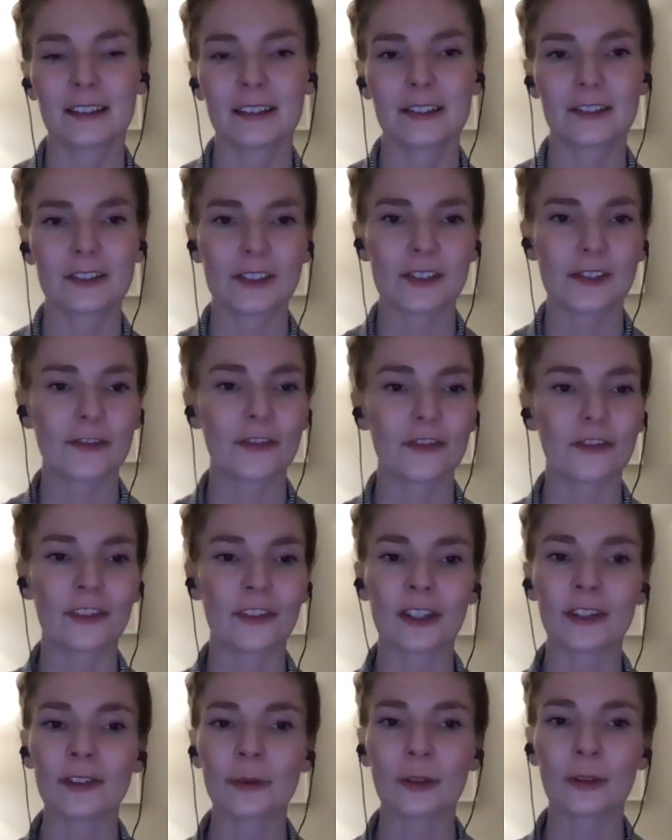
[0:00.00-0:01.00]
Just
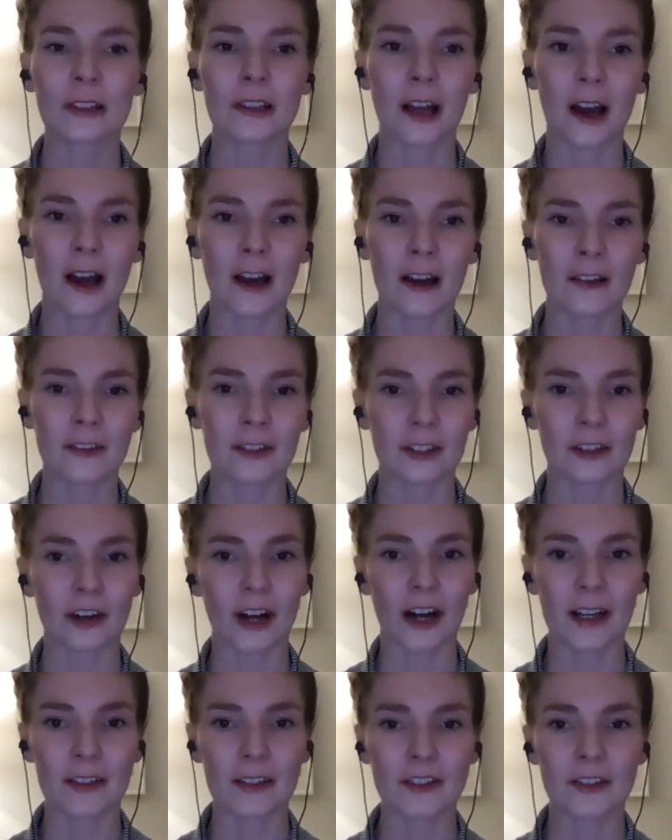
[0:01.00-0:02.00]
filled with love and
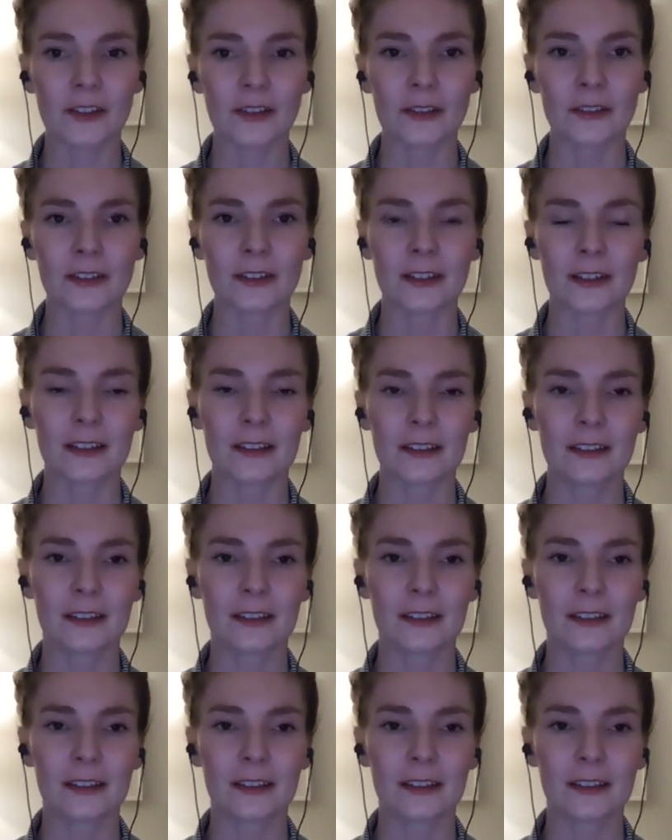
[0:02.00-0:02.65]
gratitude,